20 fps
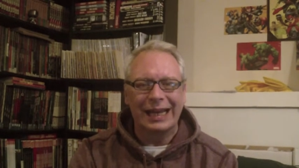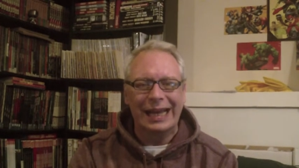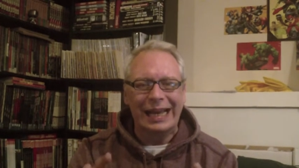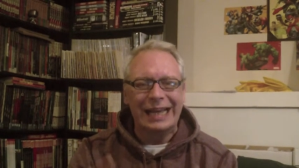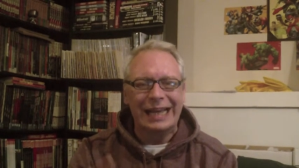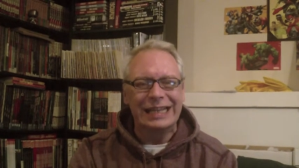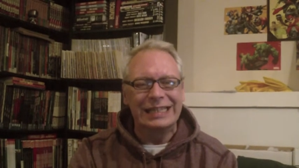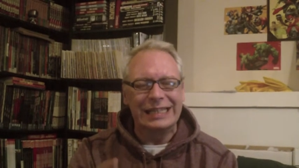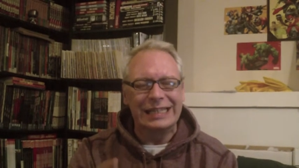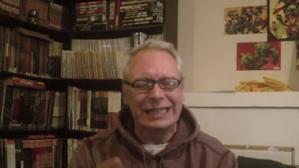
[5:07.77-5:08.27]

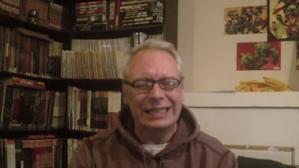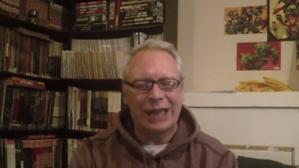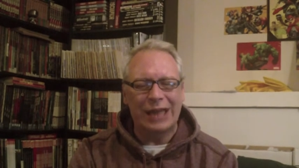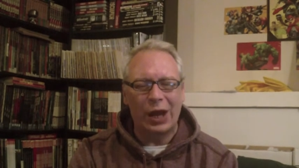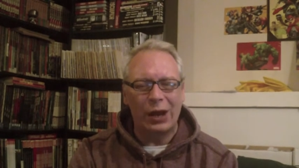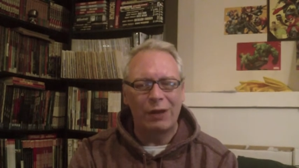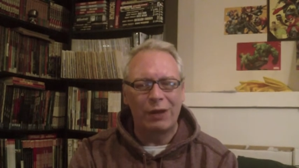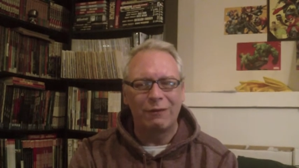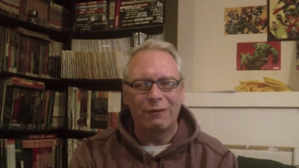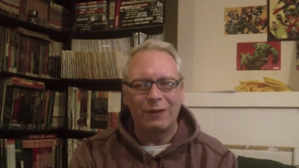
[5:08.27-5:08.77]
is this
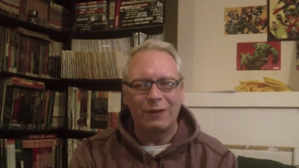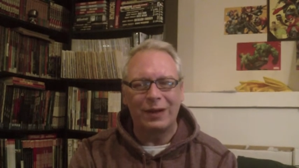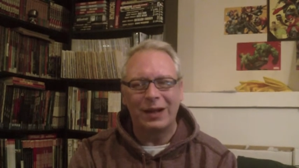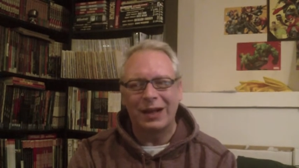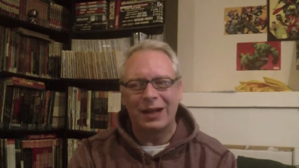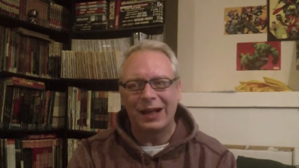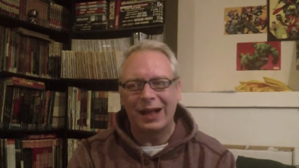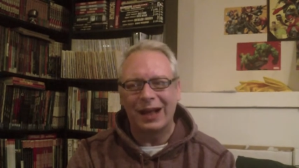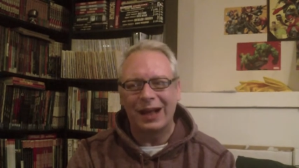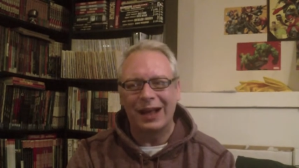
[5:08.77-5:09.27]
kind of
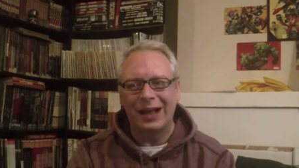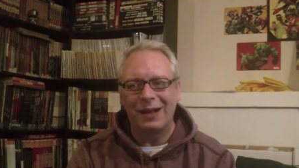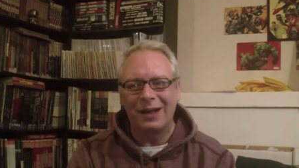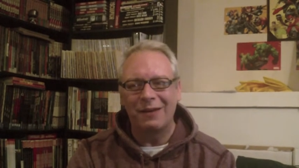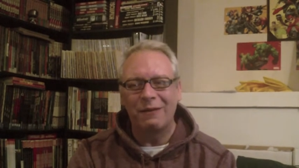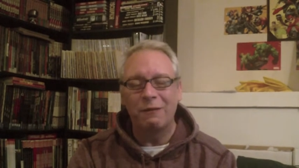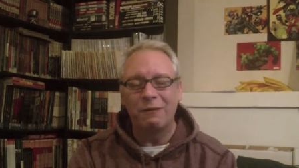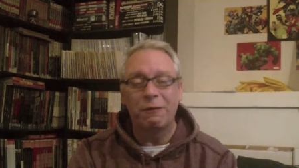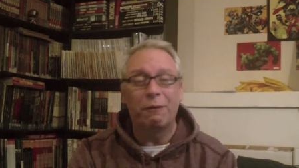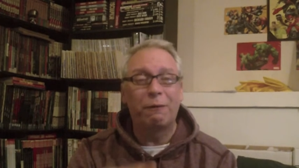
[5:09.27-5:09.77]

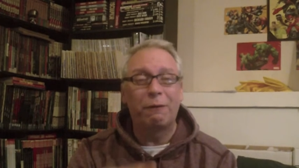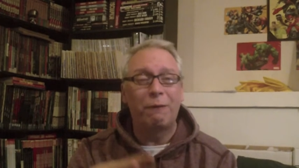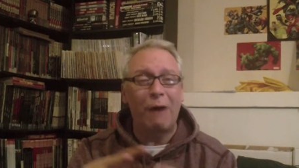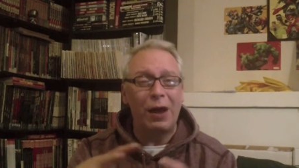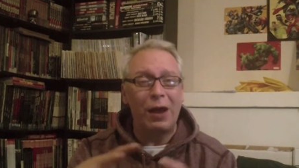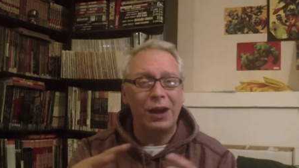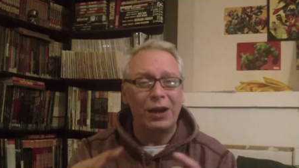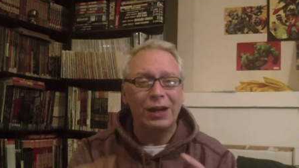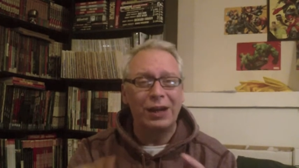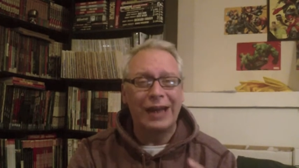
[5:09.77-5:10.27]

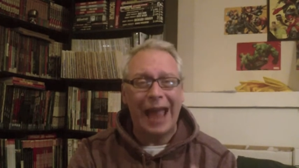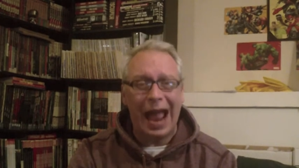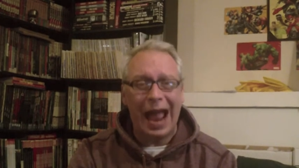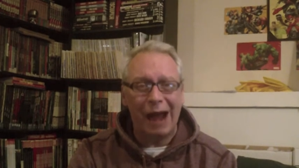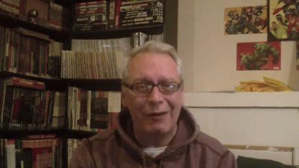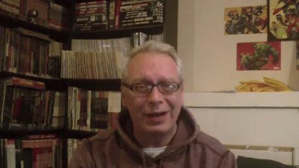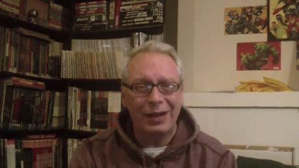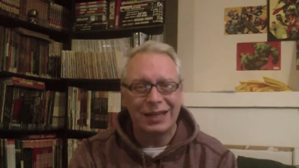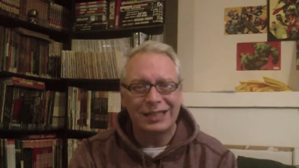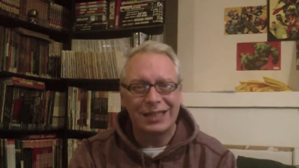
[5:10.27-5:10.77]
fun
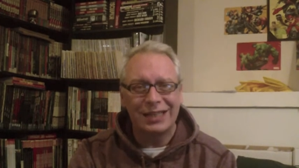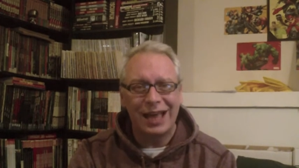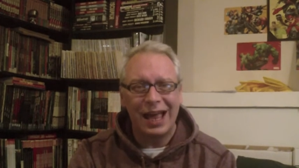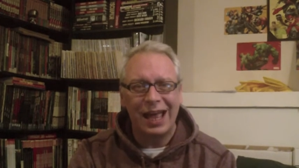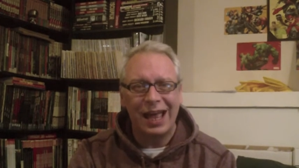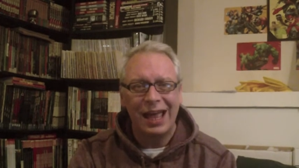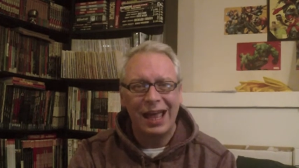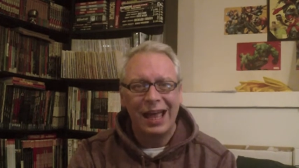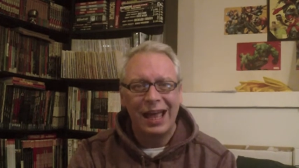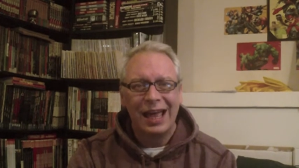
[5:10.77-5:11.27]

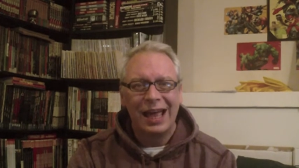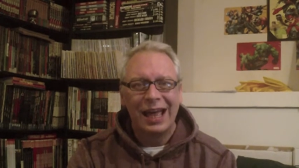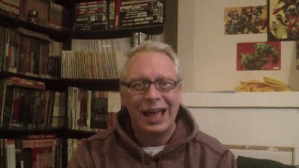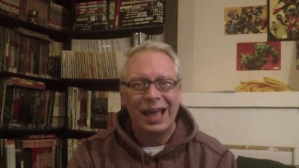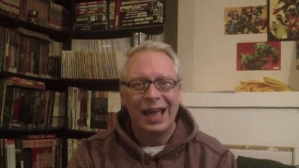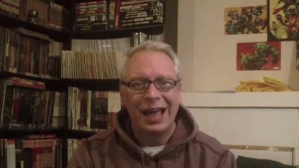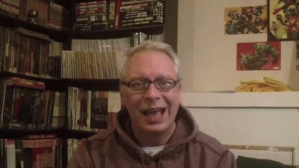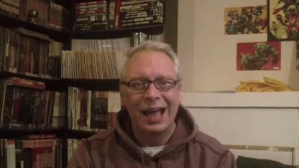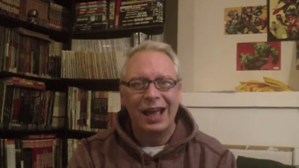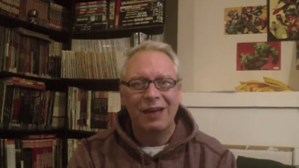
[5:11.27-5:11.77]
character,
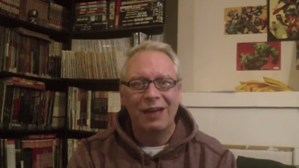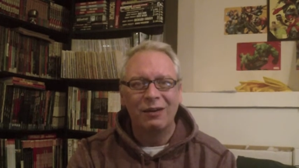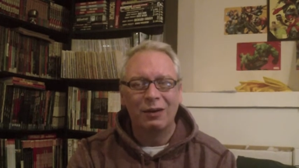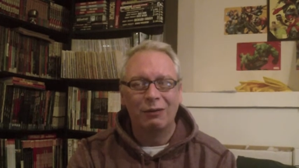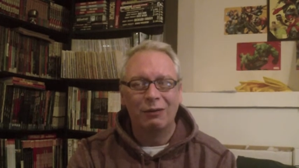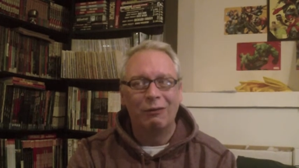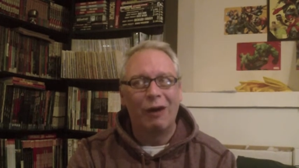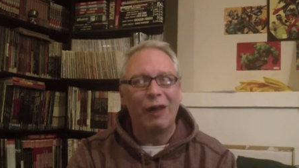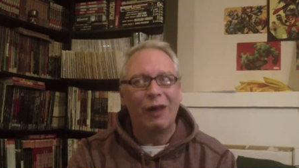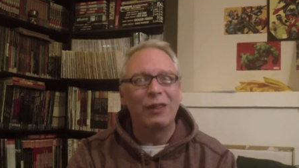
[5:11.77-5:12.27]

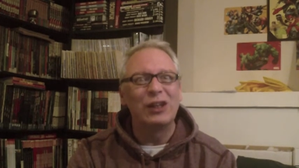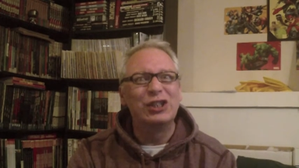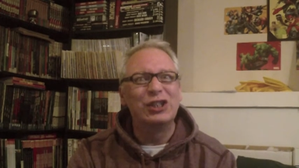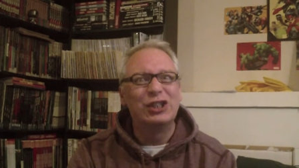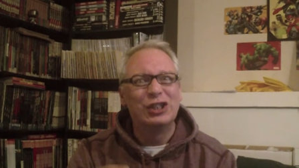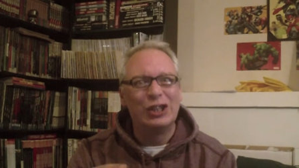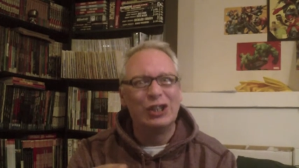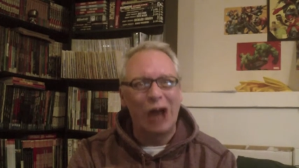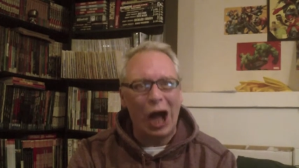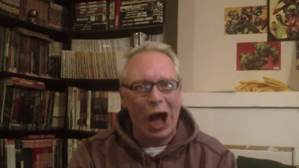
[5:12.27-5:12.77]
rather
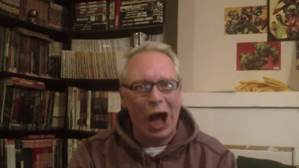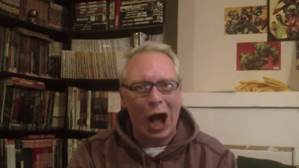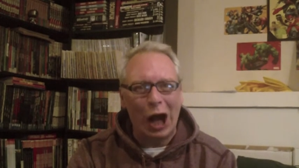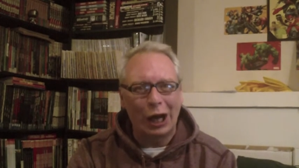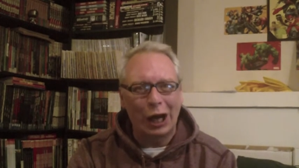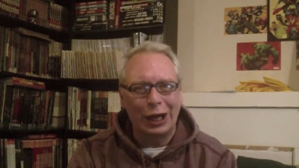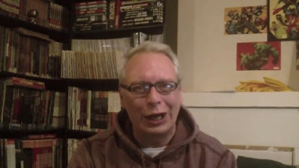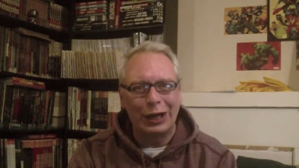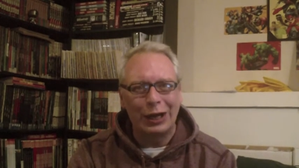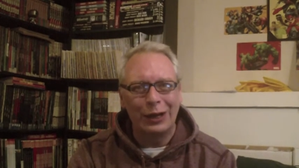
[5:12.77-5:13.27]

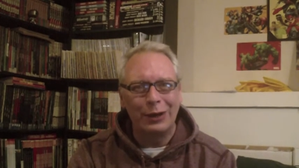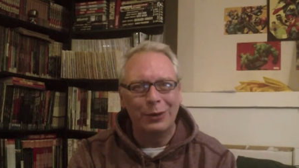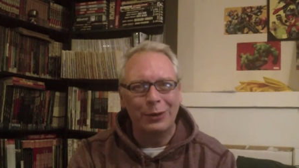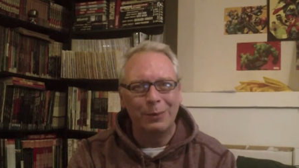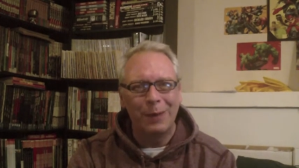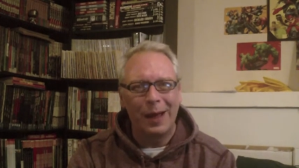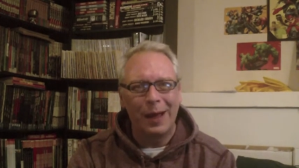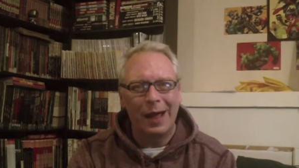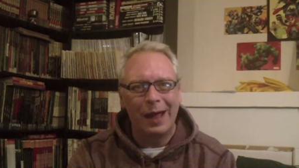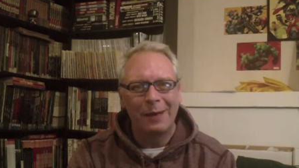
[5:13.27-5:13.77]
dark
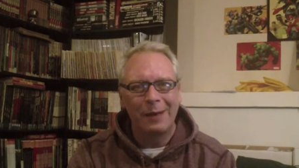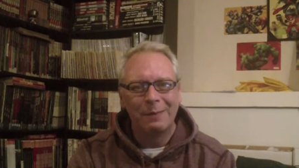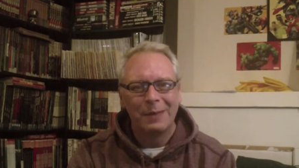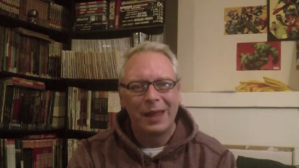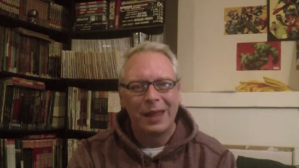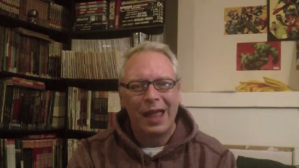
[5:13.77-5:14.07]
humour.